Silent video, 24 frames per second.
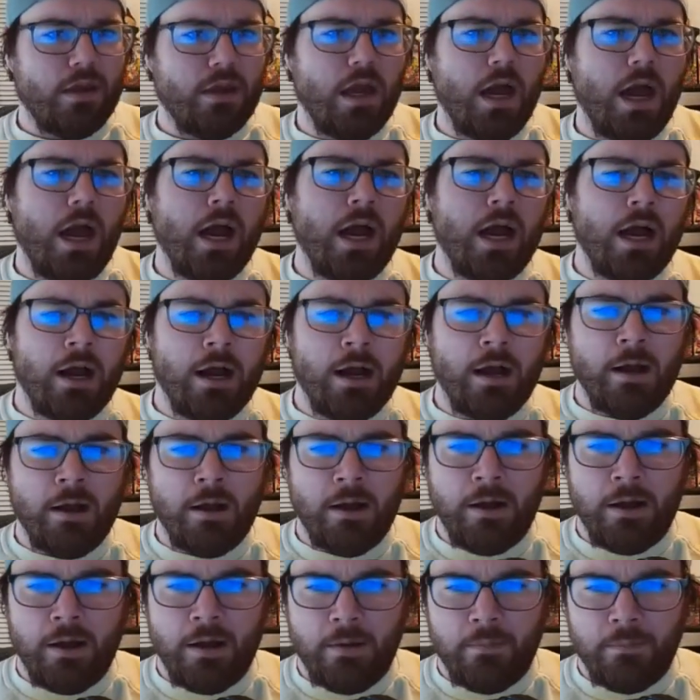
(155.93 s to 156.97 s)

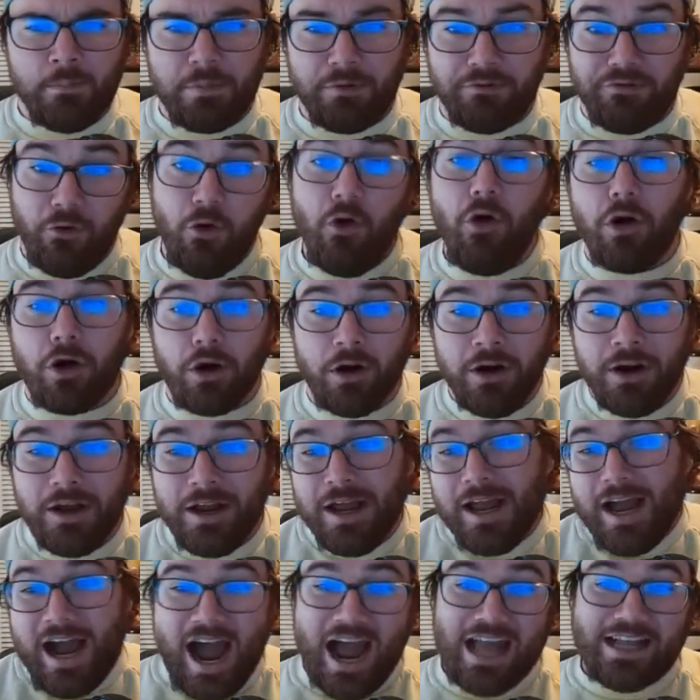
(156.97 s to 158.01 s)
Before
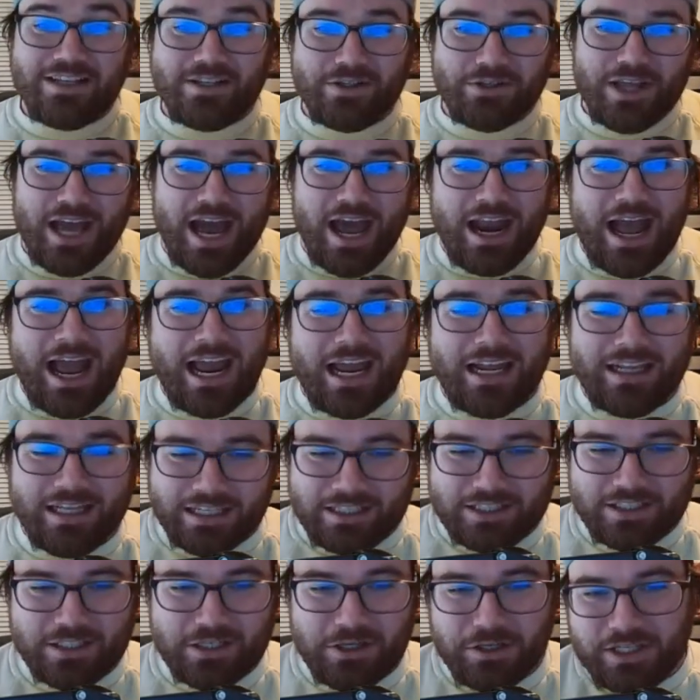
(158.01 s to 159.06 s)
I do that, I gotta
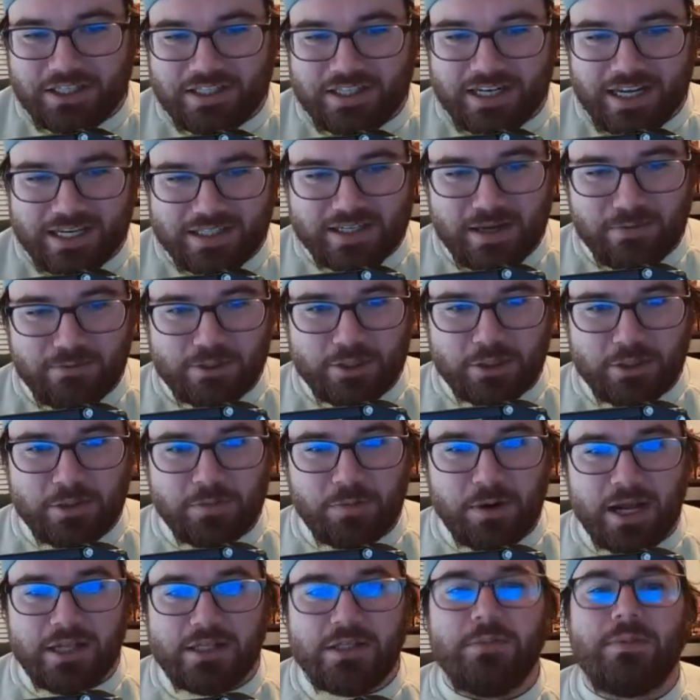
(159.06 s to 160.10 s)
let you know that today's episode is
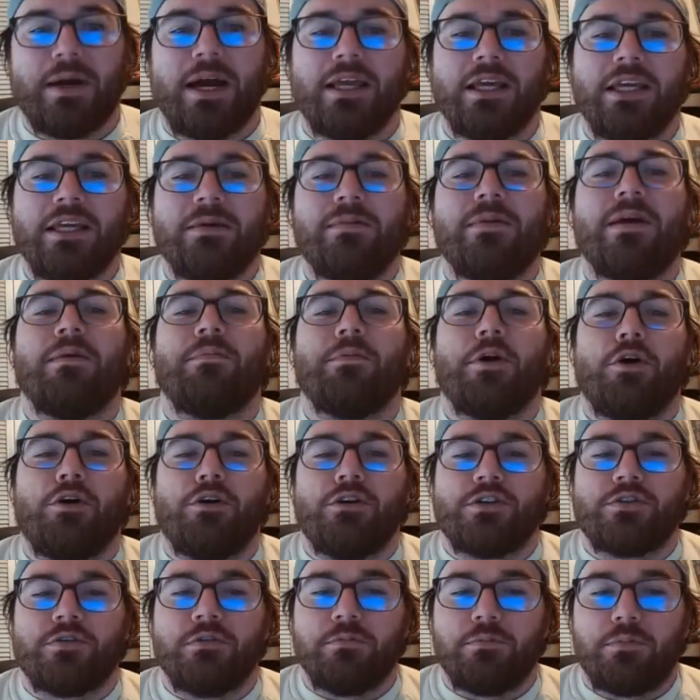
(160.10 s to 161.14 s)
brought to you by eBay
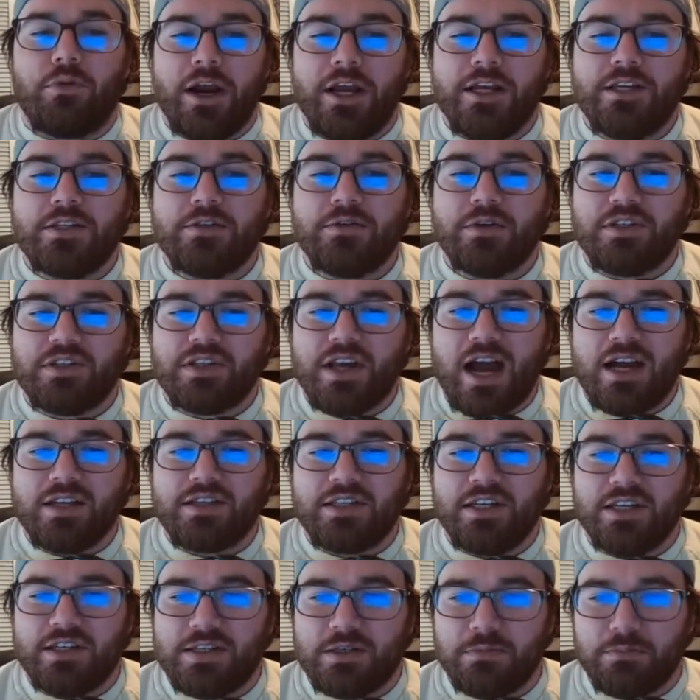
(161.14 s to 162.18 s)
Motors. From brakes to exhaust
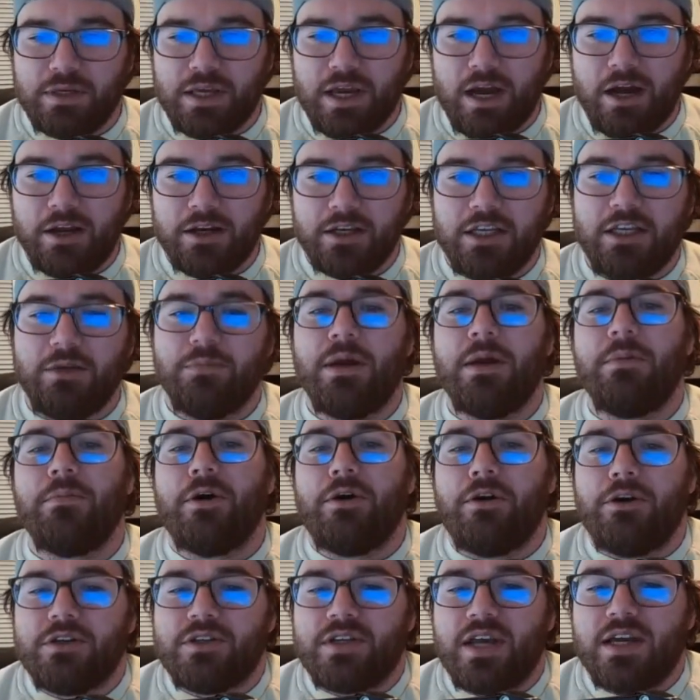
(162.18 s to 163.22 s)
kits and beyond, eBay
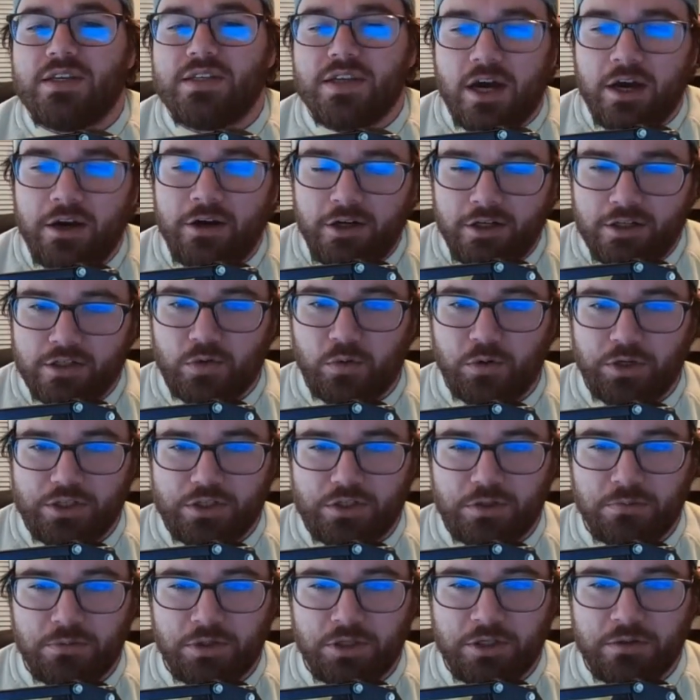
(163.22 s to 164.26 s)
Motors has
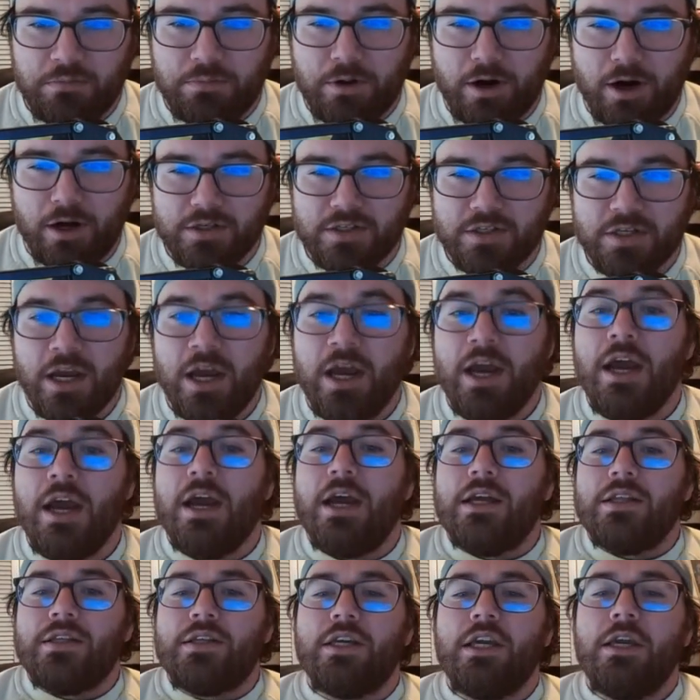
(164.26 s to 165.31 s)
122 million parts
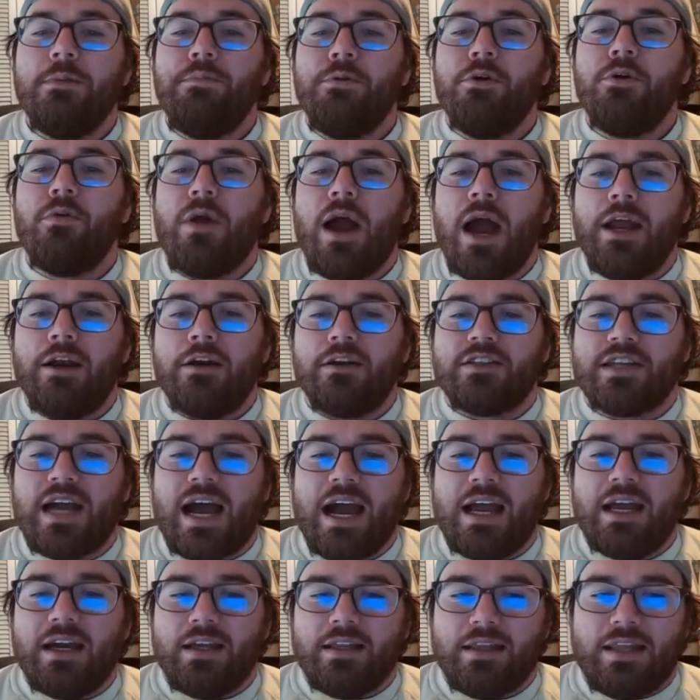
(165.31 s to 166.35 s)
to keep your ride or
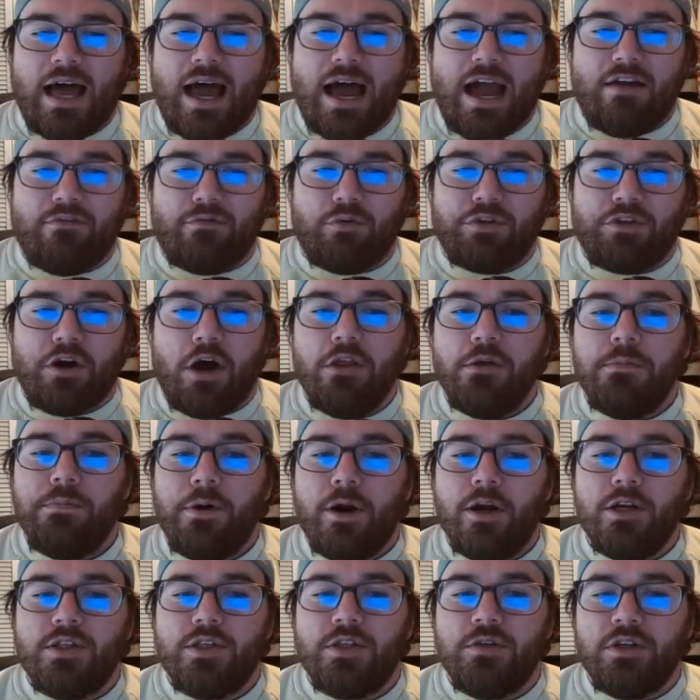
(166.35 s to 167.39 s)
die alive. With all the
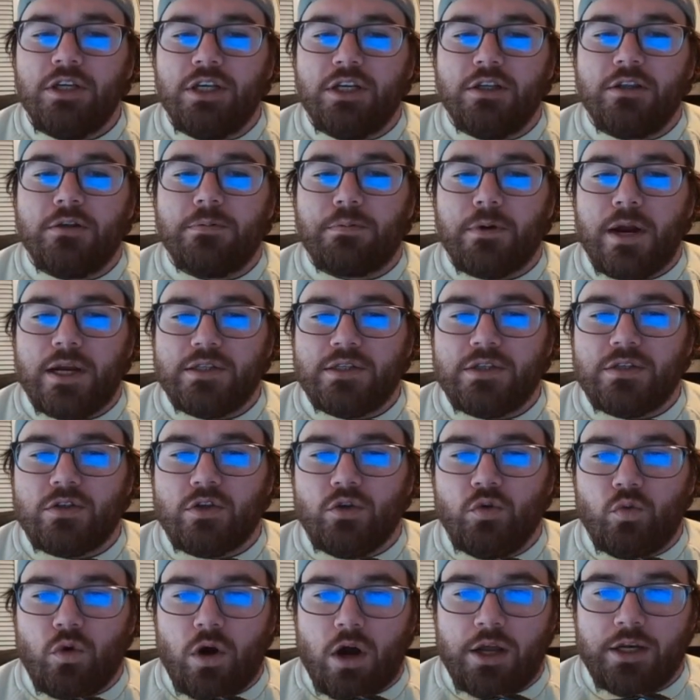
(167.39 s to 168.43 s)
parts you need at the prices
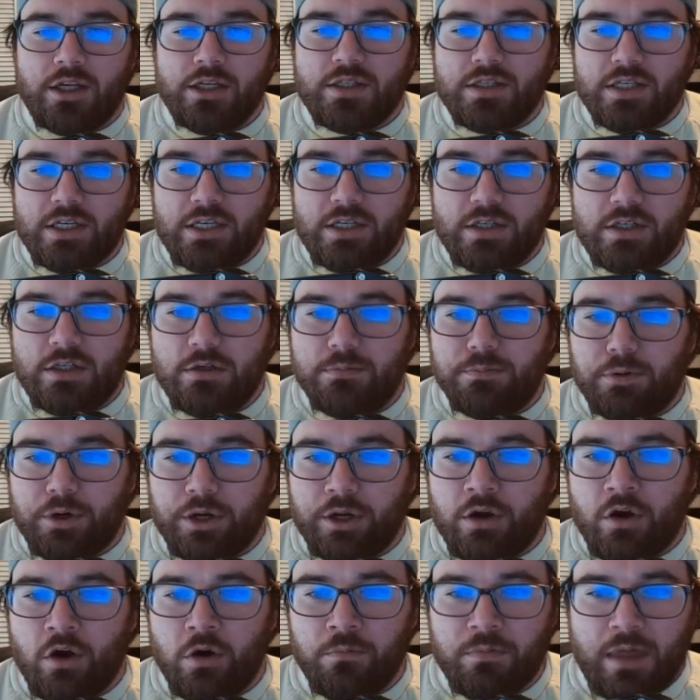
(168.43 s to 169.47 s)
you want, it's easy to bring
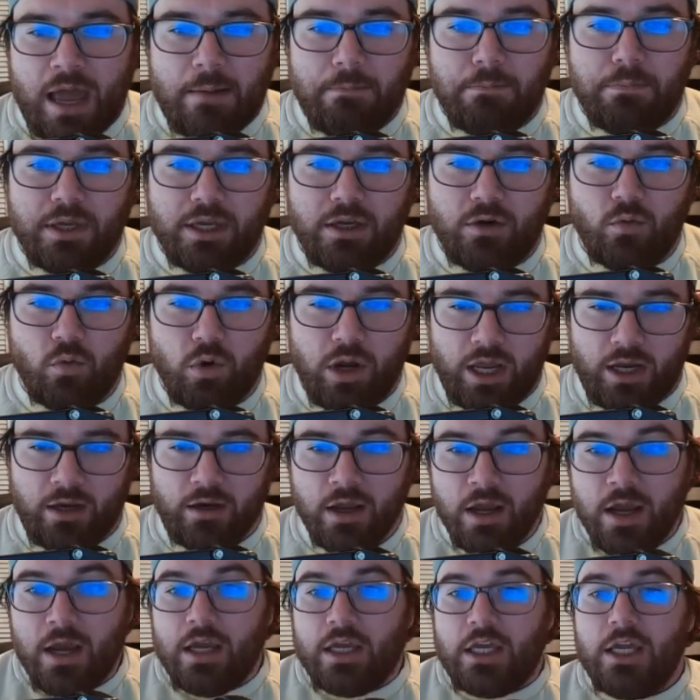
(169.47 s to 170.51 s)
home that big win.
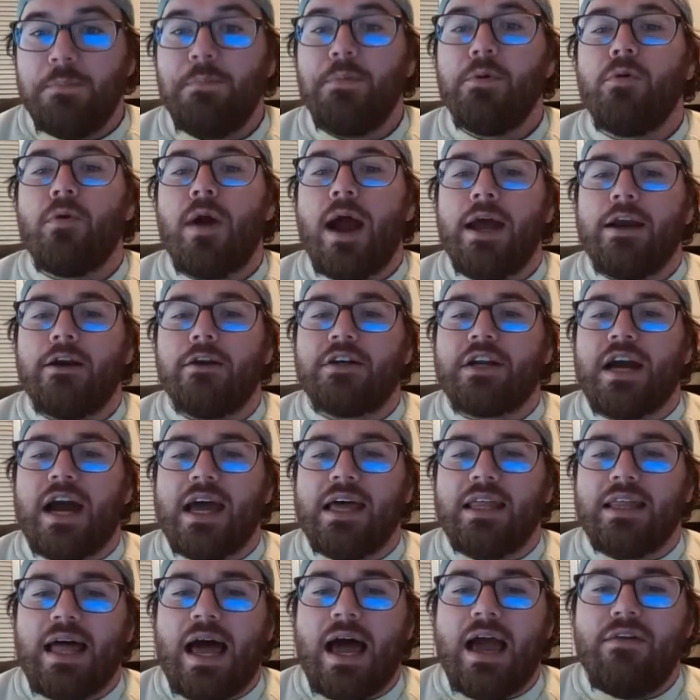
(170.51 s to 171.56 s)
Keep your ride or die
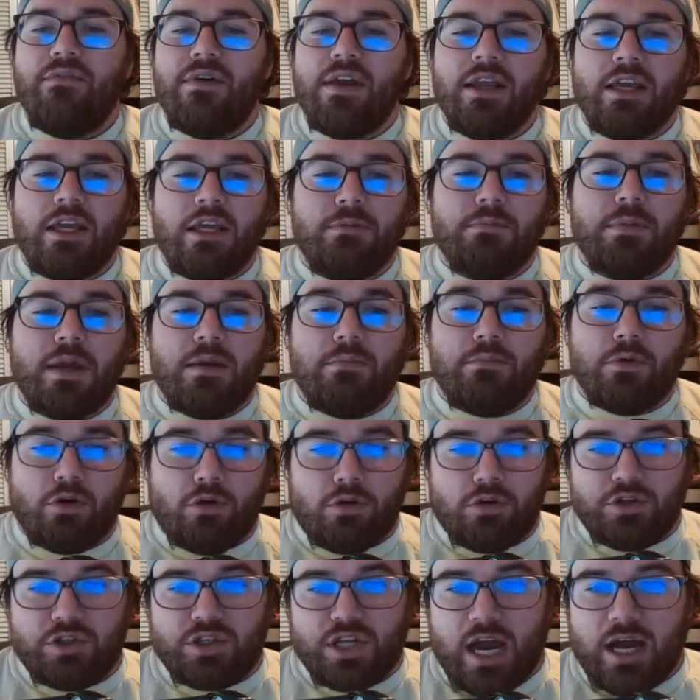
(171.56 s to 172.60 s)
alive at
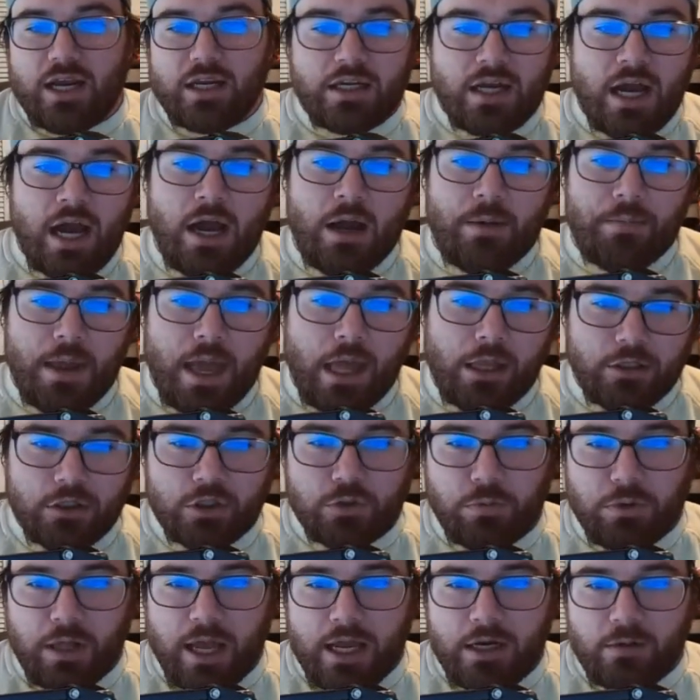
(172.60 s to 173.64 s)
ebaymotors.com.
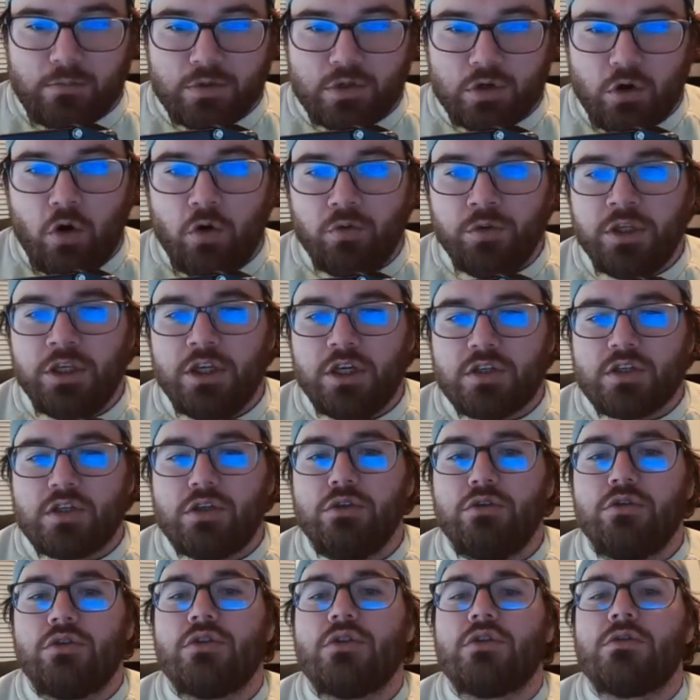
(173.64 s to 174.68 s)
Eligible items only,
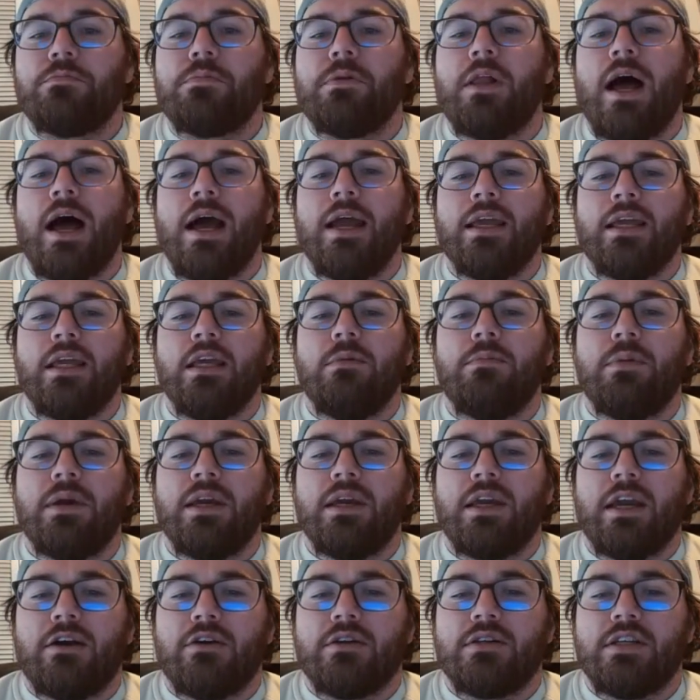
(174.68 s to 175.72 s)
exclusions apply. eBay
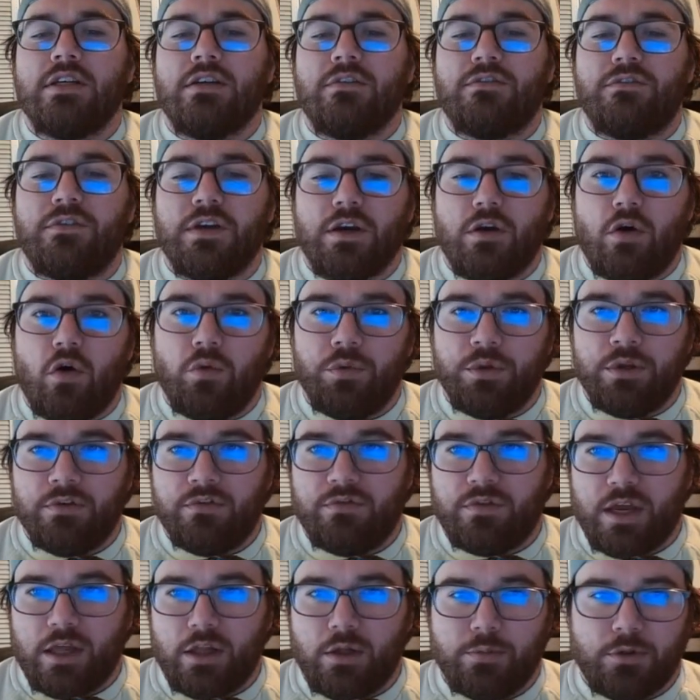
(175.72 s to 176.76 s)
guaranteed fit only
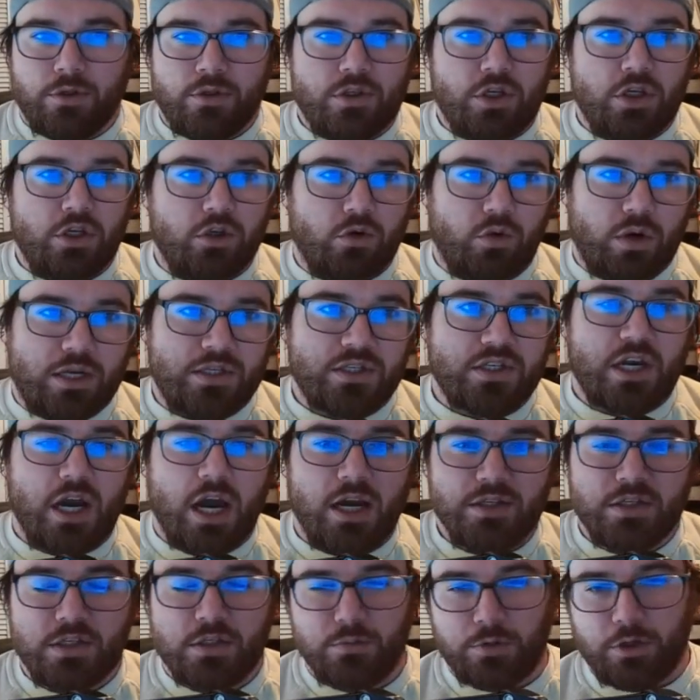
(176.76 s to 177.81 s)
available to U.S.
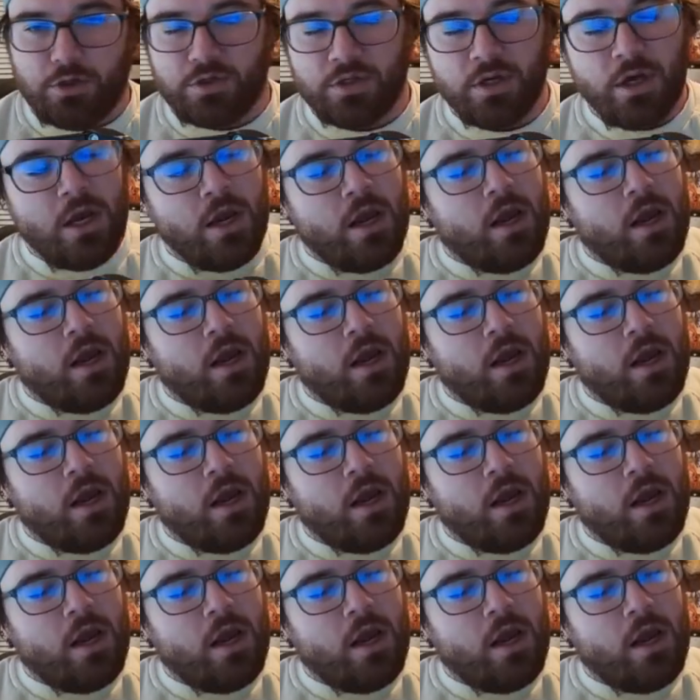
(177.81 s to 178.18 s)
customers.